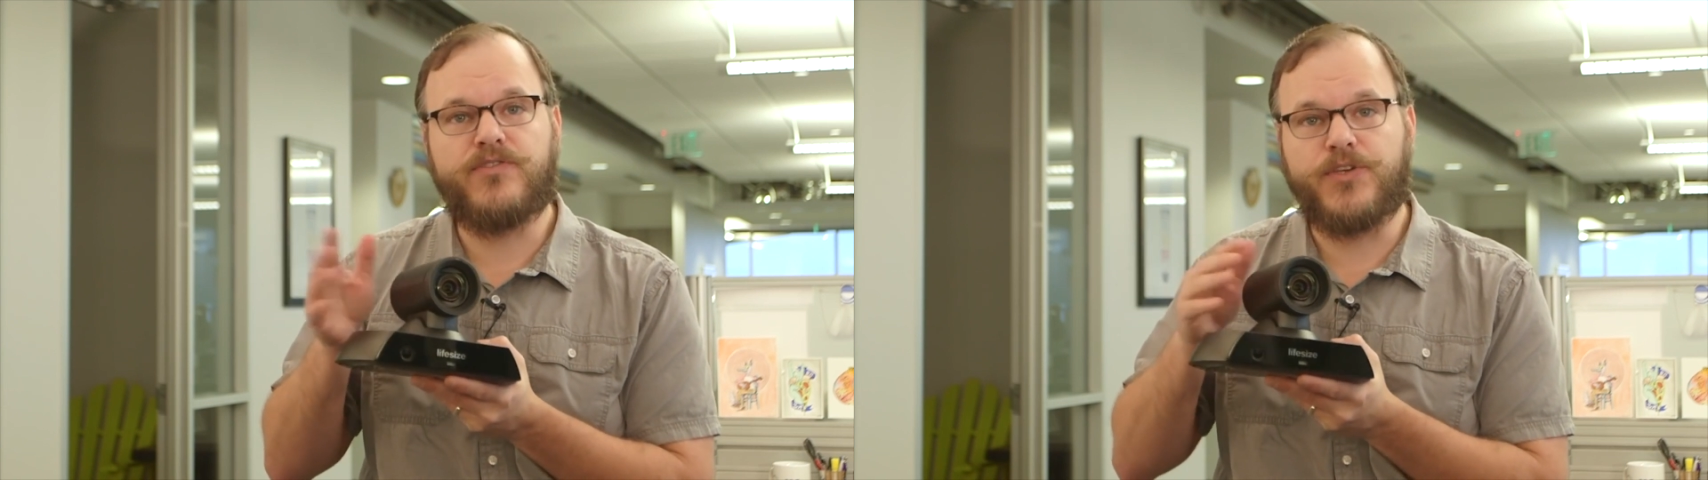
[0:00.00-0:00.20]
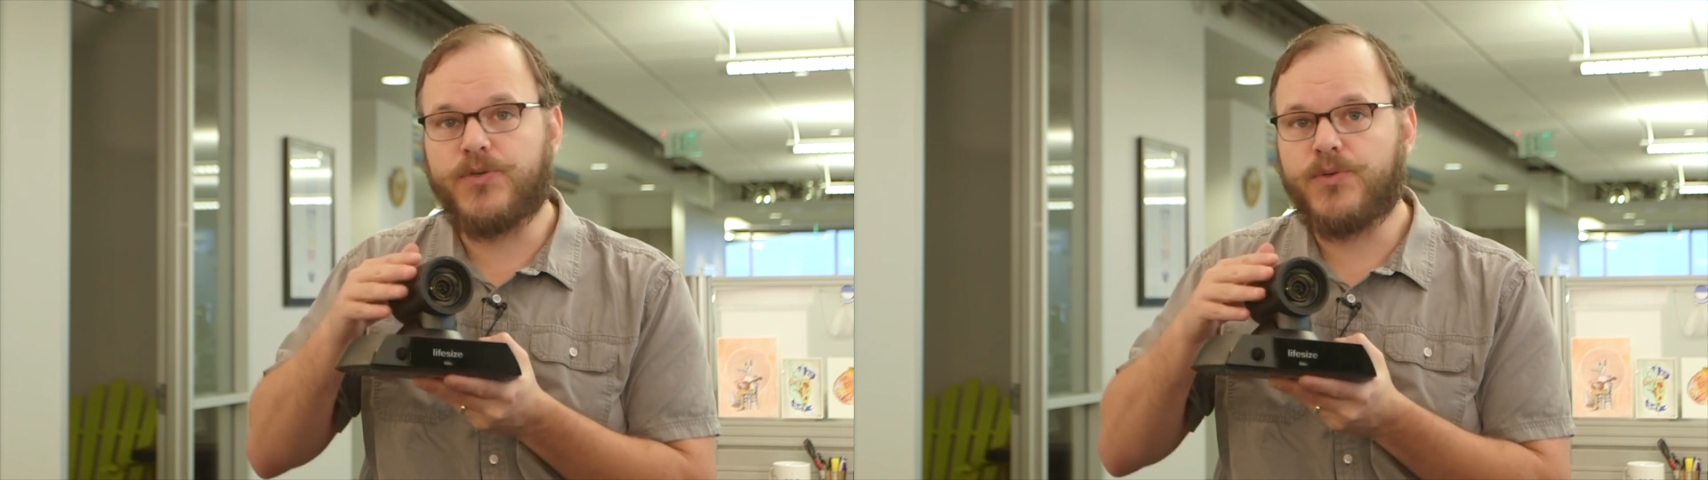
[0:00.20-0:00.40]

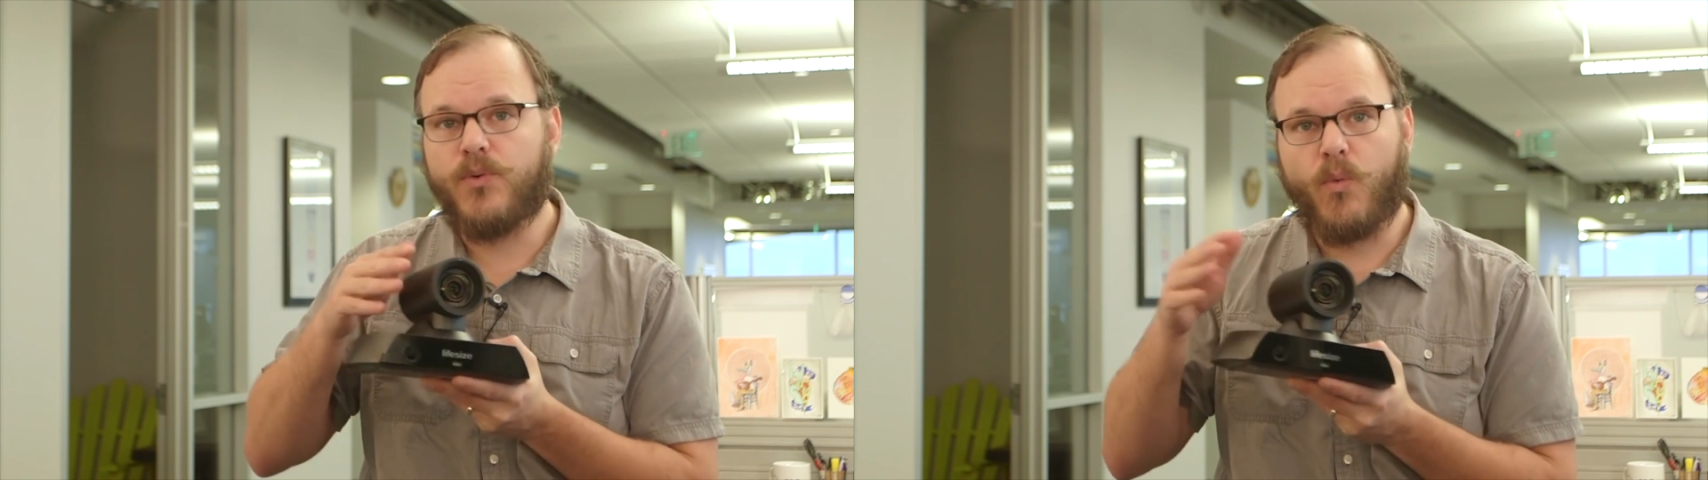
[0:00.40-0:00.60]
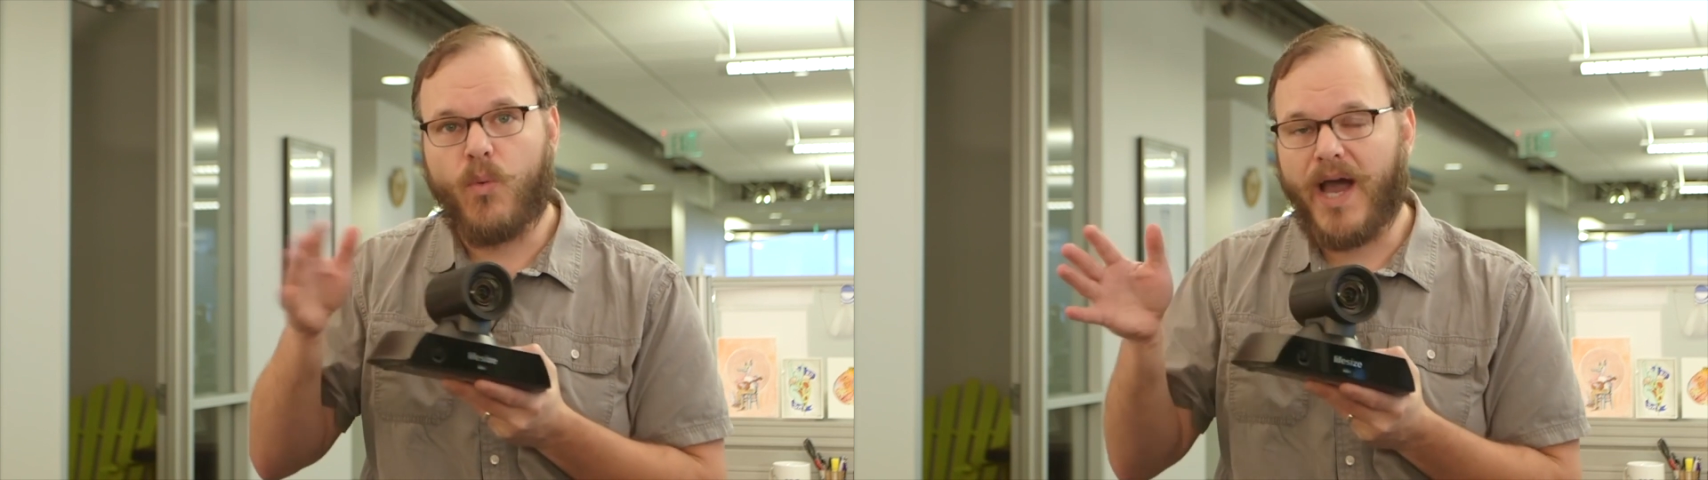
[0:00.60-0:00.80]
of
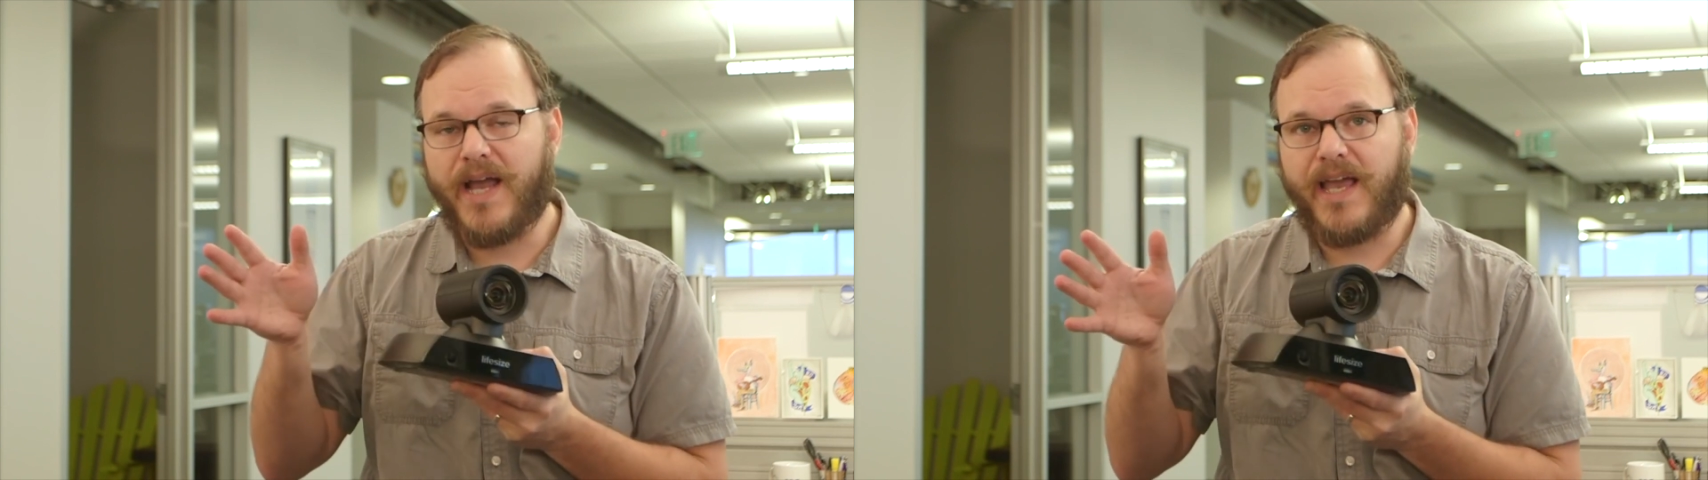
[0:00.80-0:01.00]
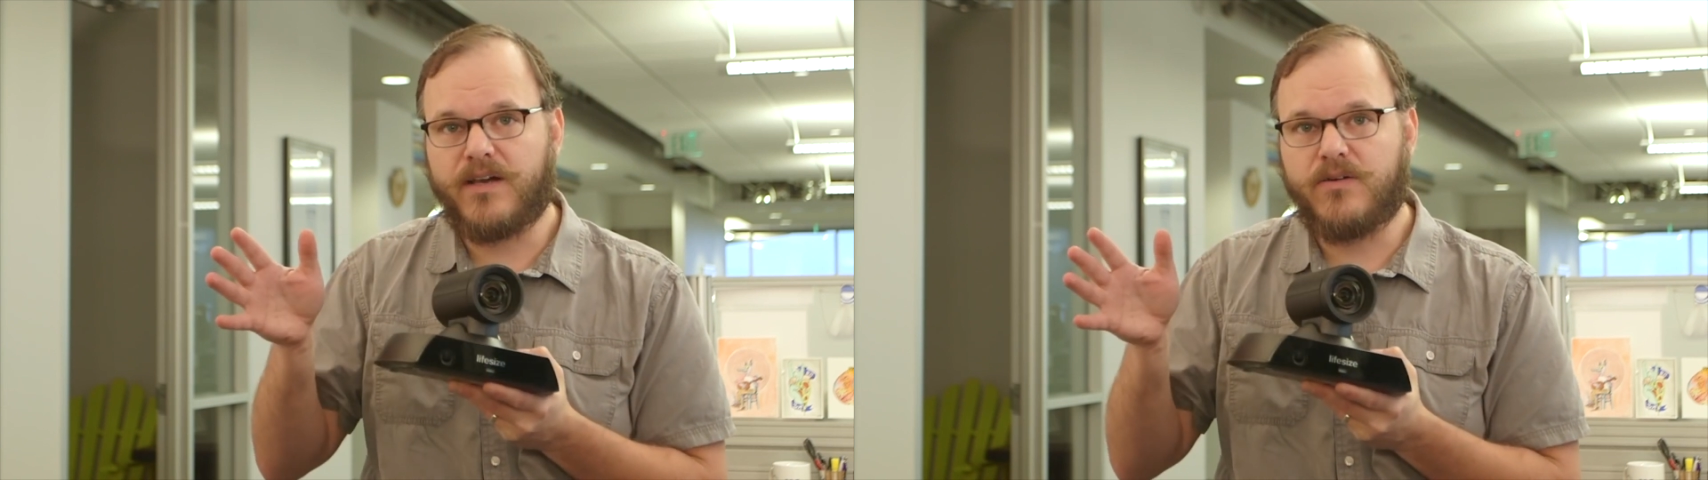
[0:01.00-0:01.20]
view,
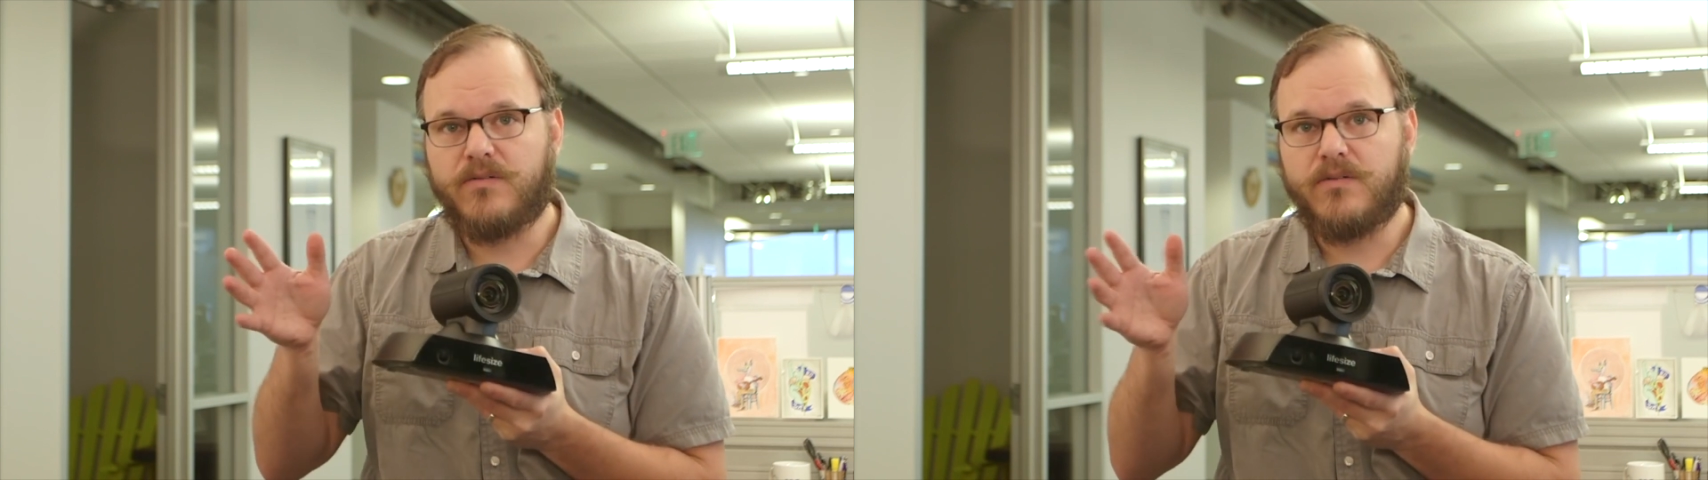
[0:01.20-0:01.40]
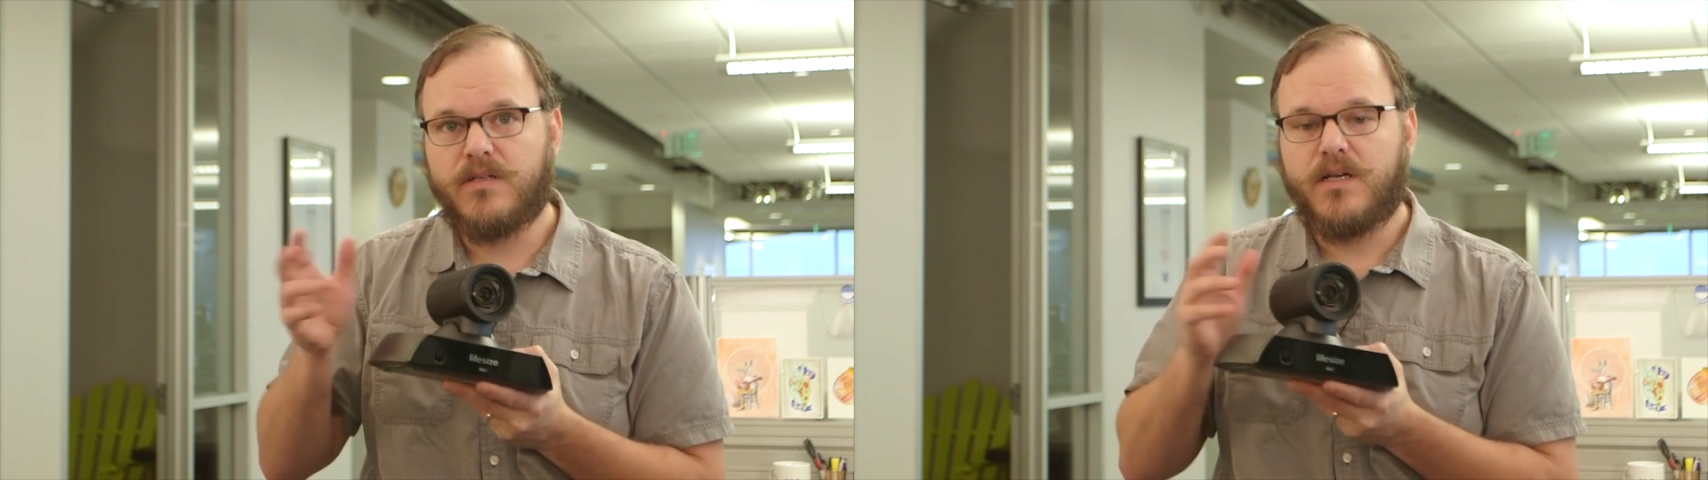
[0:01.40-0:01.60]
wide angle.